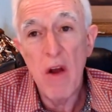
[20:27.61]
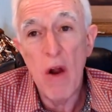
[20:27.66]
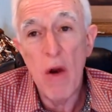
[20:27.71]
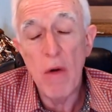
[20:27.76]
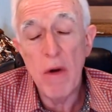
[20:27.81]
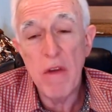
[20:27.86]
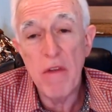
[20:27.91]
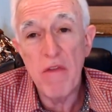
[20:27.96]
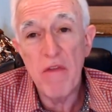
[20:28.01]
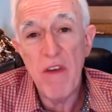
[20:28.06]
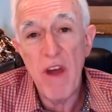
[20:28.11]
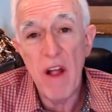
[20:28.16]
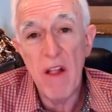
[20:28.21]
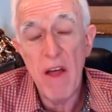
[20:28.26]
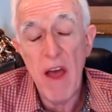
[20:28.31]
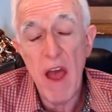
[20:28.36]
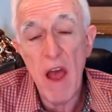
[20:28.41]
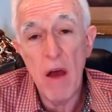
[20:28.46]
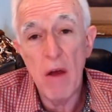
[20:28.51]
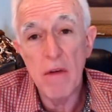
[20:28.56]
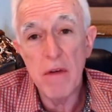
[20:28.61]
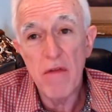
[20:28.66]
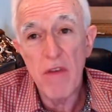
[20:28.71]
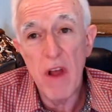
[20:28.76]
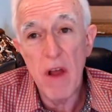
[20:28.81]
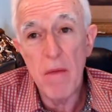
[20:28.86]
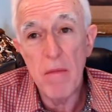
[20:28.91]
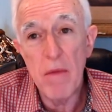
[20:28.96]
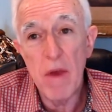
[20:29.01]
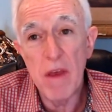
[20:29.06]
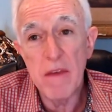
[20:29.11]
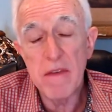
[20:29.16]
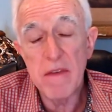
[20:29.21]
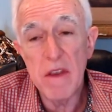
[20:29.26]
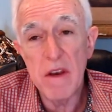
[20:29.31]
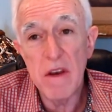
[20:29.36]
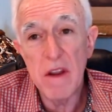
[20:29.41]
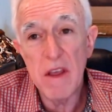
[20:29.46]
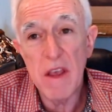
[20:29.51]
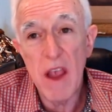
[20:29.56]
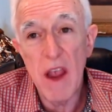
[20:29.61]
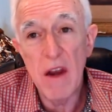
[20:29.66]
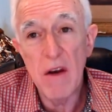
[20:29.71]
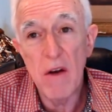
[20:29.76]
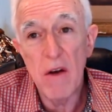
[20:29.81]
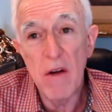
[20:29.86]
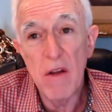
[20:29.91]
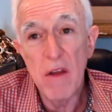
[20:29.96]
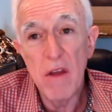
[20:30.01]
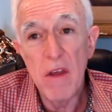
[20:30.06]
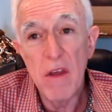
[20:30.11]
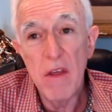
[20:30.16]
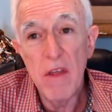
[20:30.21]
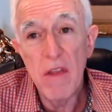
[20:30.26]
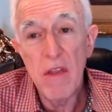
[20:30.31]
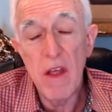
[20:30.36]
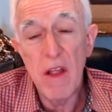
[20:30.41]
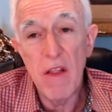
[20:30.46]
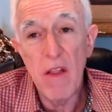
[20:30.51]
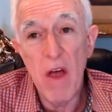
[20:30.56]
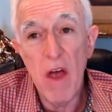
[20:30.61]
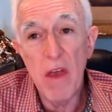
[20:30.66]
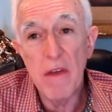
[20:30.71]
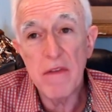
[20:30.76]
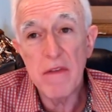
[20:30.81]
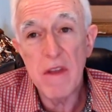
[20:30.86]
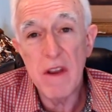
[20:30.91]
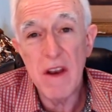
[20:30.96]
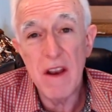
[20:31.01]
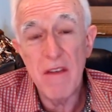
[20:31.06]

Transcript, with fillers: already fell out from a syndicator that lost it.